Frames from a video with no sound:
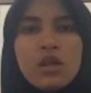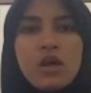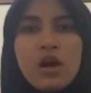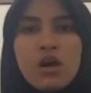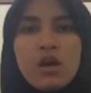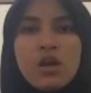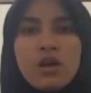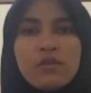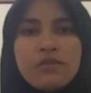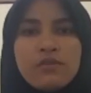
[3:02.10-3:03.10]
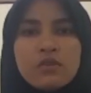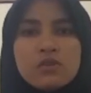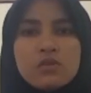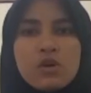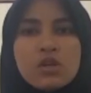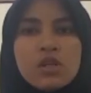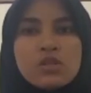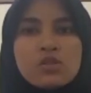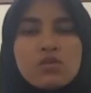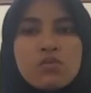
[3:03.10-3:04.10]
there have
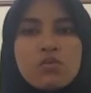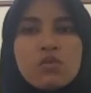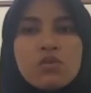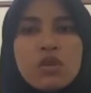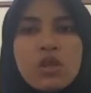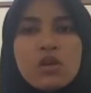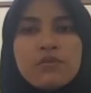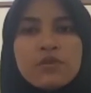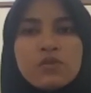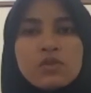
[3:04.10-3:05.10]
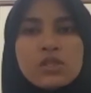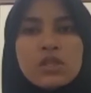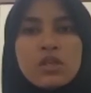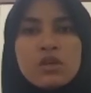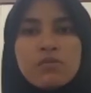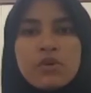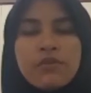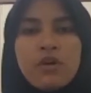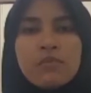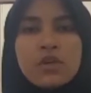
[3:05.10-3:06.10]
tourists who love to see the
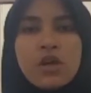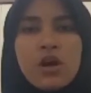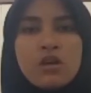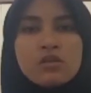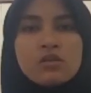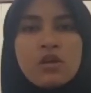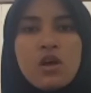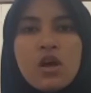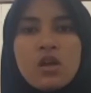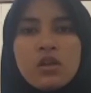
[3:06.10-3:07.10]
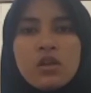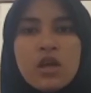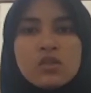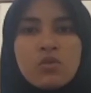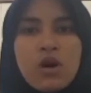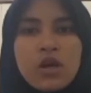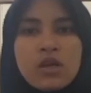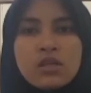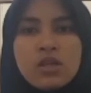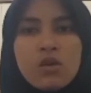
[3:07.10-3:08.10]
performing arts. That's
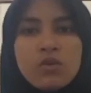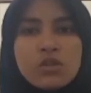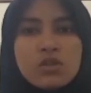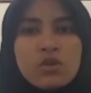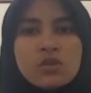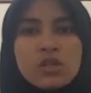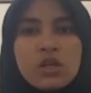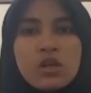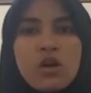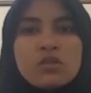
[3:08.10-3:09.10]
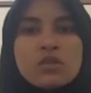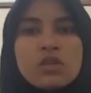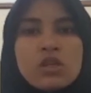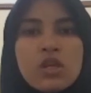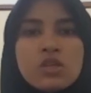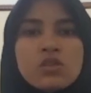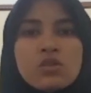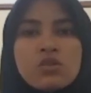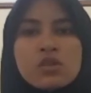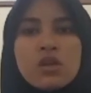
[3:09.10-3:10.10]
why they will choose the country that
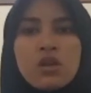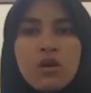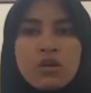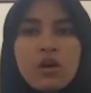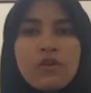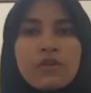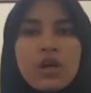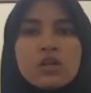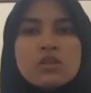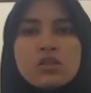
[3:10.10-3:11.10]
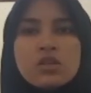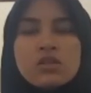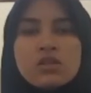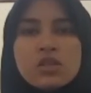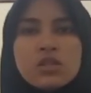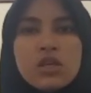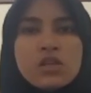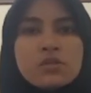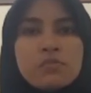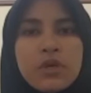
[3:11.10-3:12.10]
shows a lot of culture
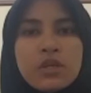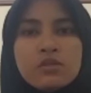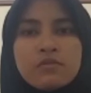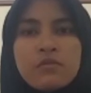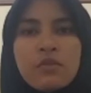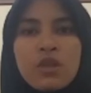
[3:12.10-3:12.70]
such as Spain.